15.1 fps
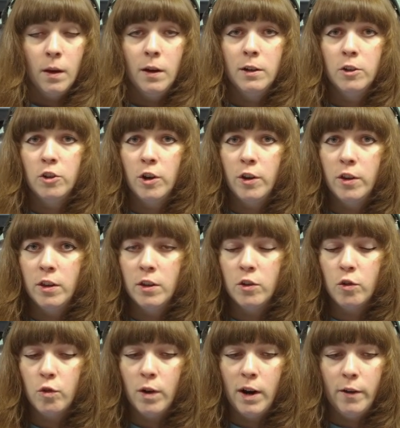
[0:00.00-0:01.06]
to show you this
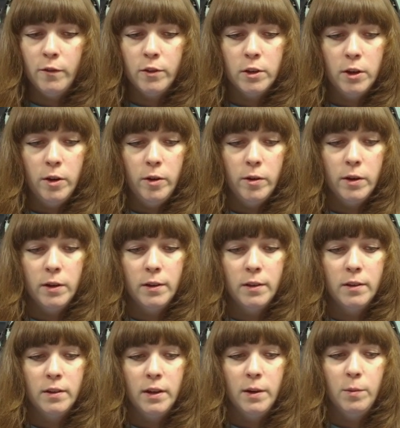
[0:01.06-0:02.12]
graph so you can
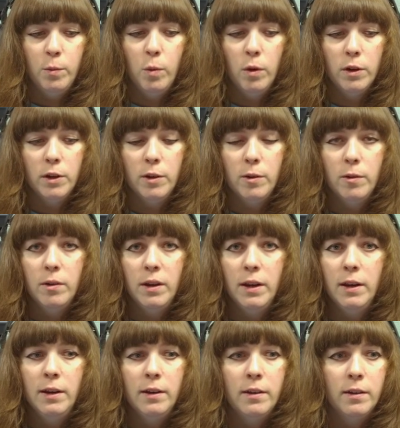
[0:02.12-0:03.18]
see what you
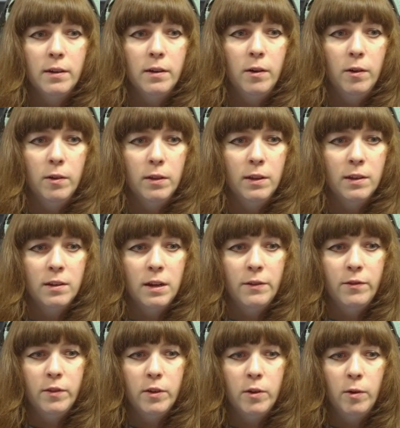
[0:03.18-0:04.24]
need on this
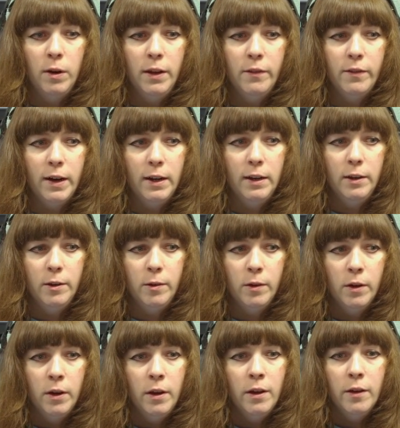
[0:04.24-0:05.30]
difficulty value
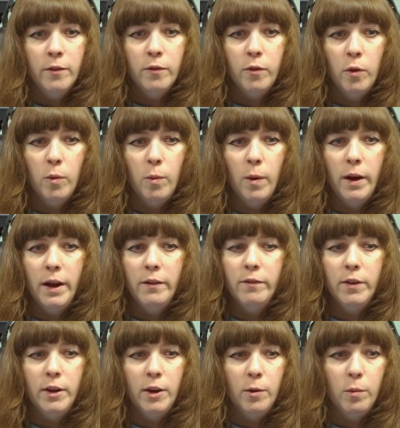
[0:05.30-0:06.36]
for whatever
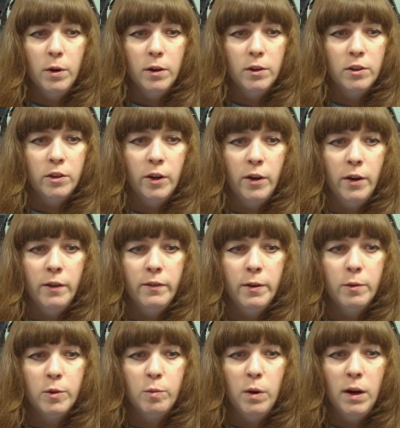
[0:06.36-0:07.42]
you want. So if it
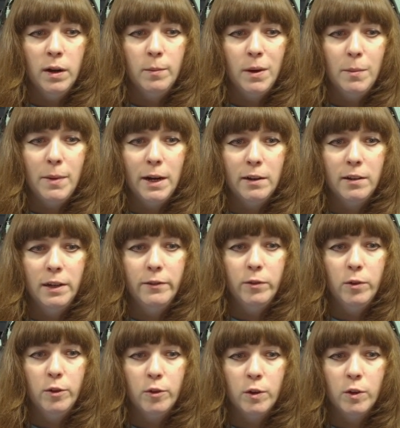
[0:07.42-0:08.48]
was 1, my max
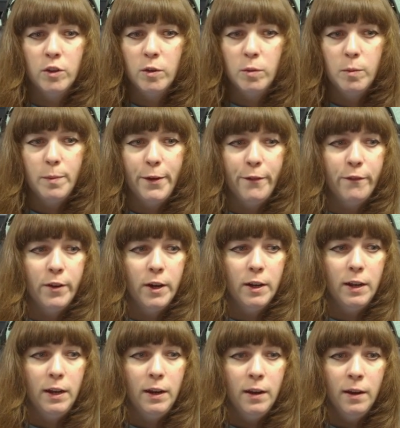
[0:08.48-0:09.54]
level creature would be
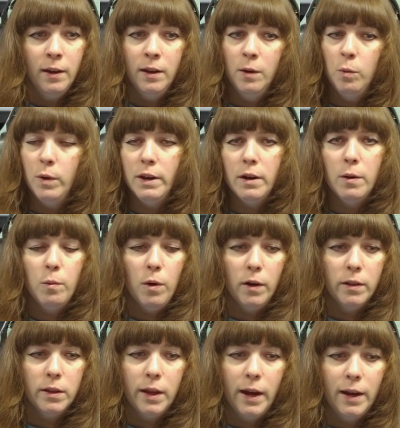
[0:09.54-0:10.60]
30. We don't
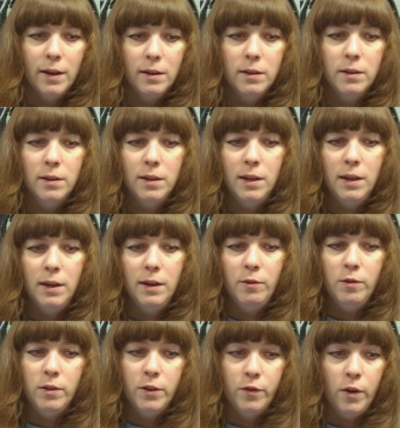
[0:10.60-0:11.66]
want that. The
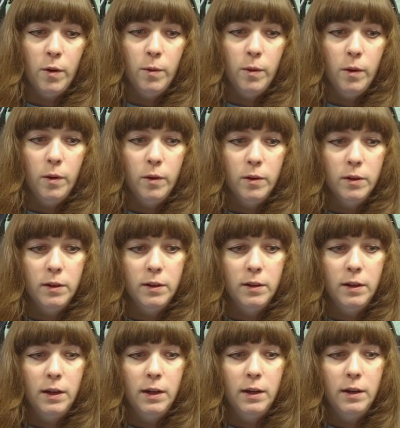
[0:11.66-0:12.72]
default on
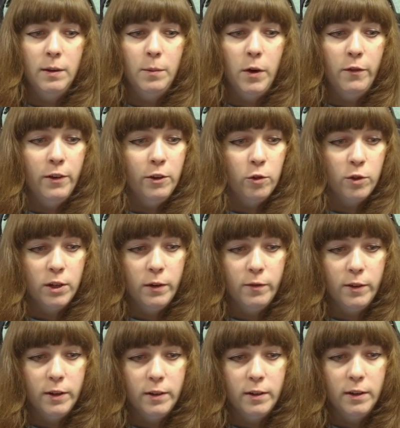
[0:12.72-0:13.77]
official
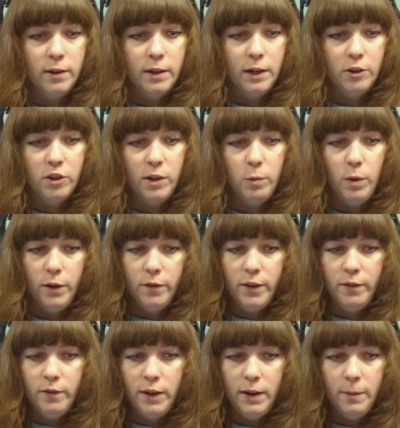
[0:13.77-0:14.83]
servers is actually
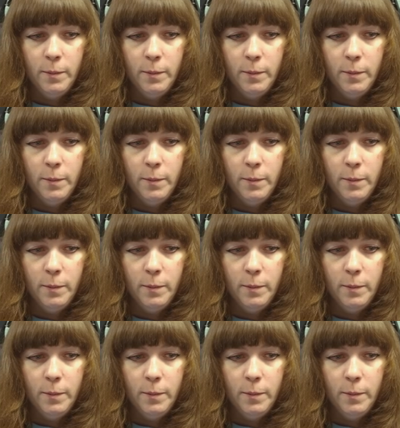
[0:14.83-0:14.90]
150.